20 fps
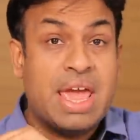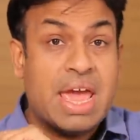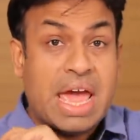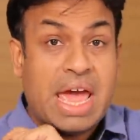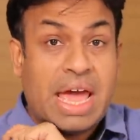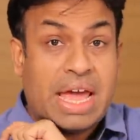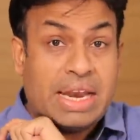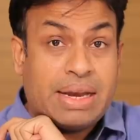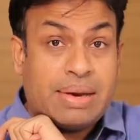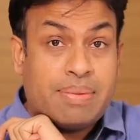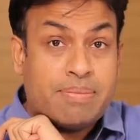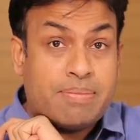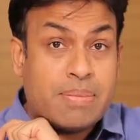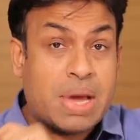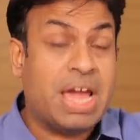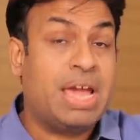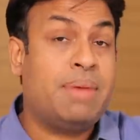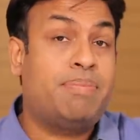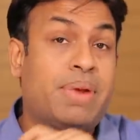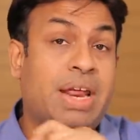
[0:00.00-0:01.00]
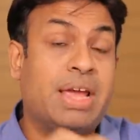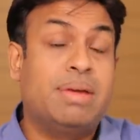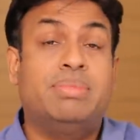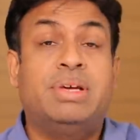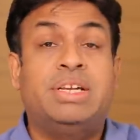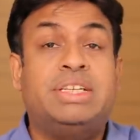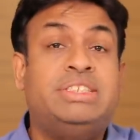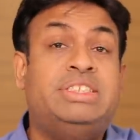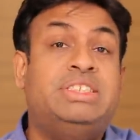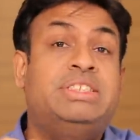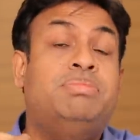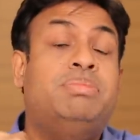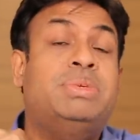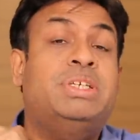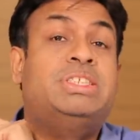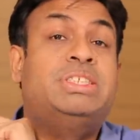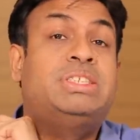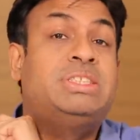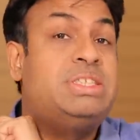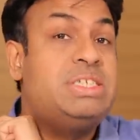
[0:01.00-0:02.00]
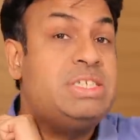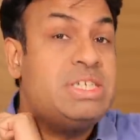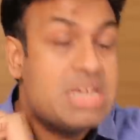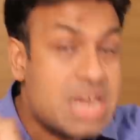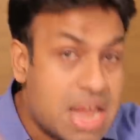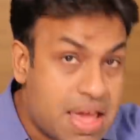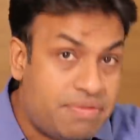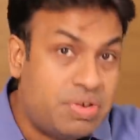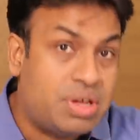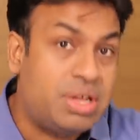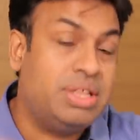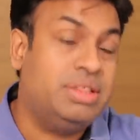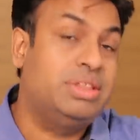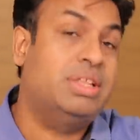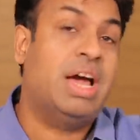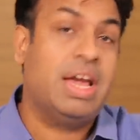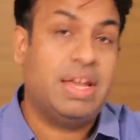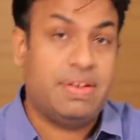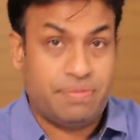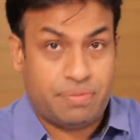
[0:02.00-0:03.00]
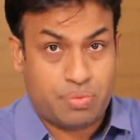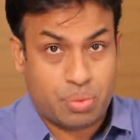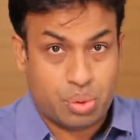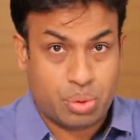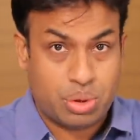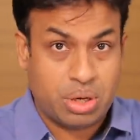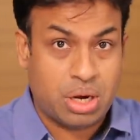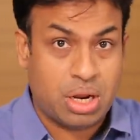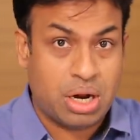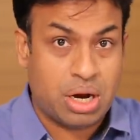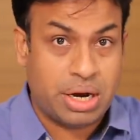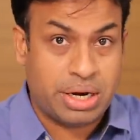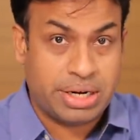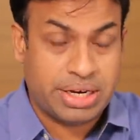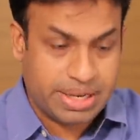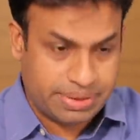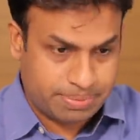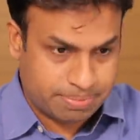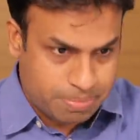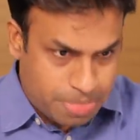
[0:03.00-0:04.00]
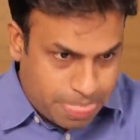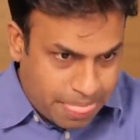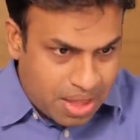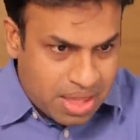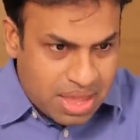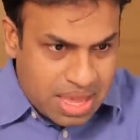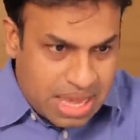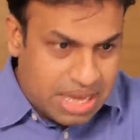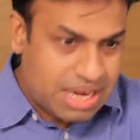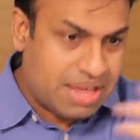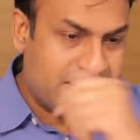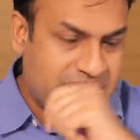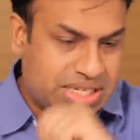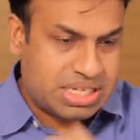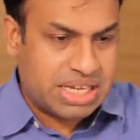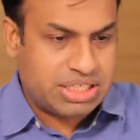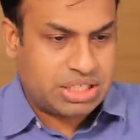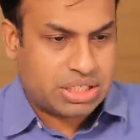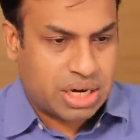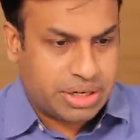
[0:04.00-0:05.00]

and my primary SIM is never in the iPhone 10. Anyways, let's